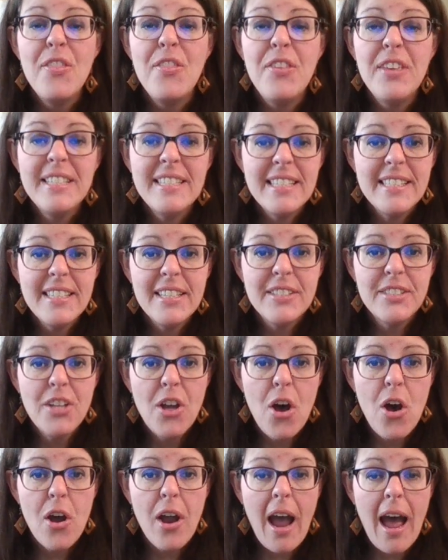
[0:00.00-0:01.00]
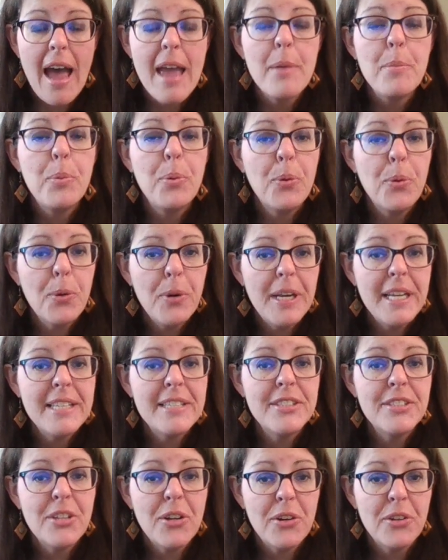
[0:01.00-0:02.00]
This is a song I am pretty
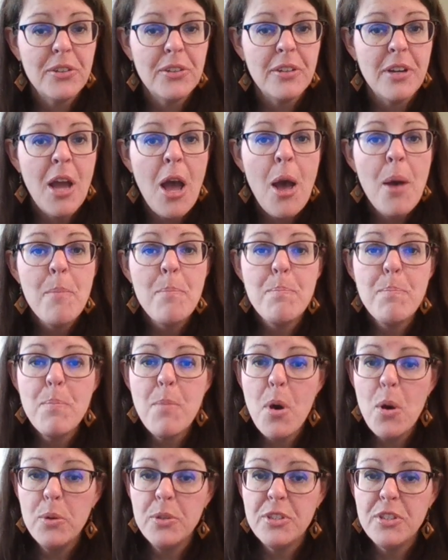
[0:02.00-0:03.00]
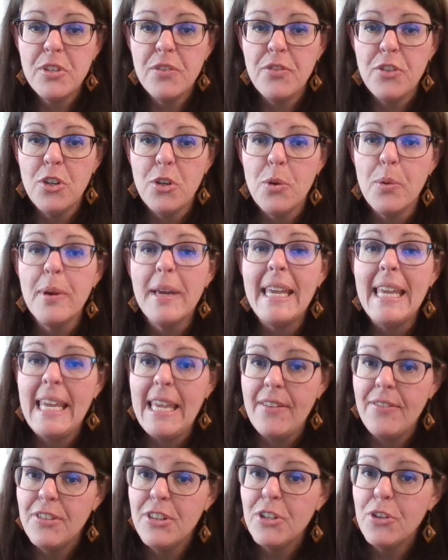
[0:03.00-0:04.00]
certain most of you,
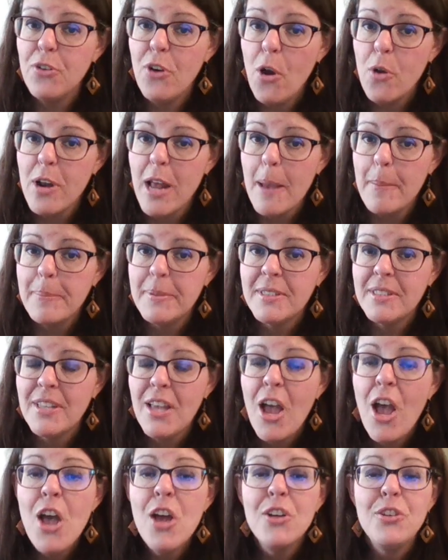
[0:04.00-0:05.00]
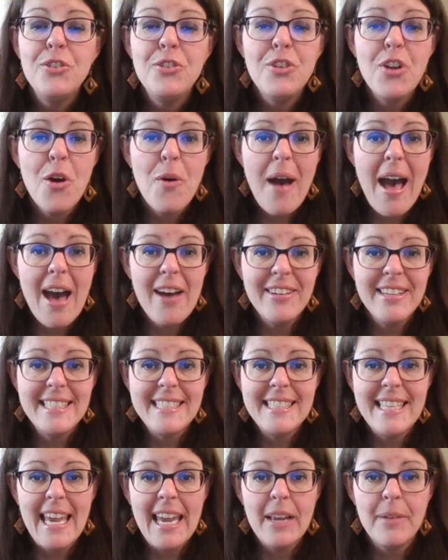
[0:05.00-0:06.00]
even the grown-ups, know how to
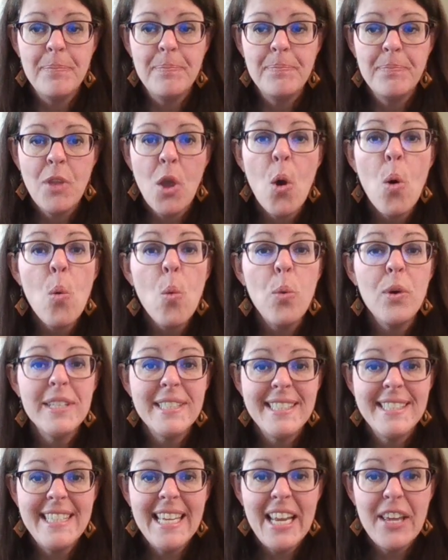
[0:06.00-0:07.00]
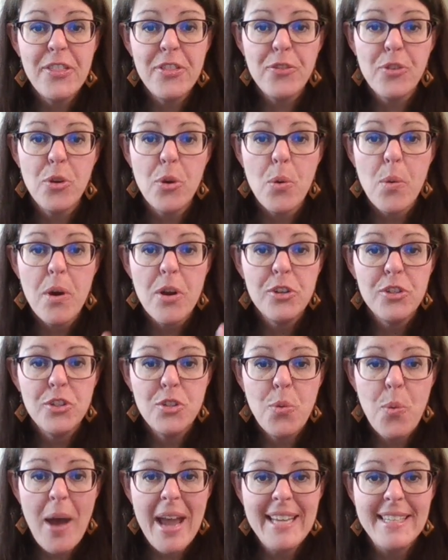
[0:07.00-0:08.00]
sing. We'll sing it through
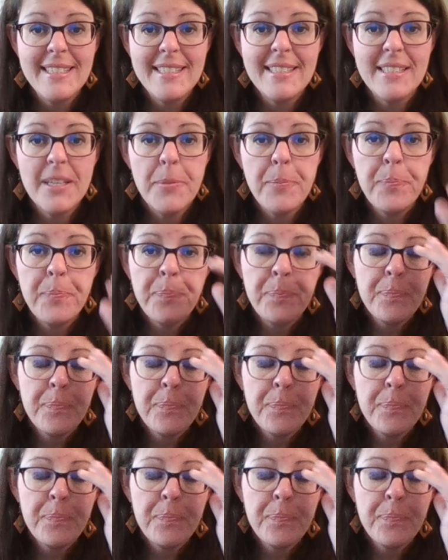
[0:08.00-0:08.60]
twice.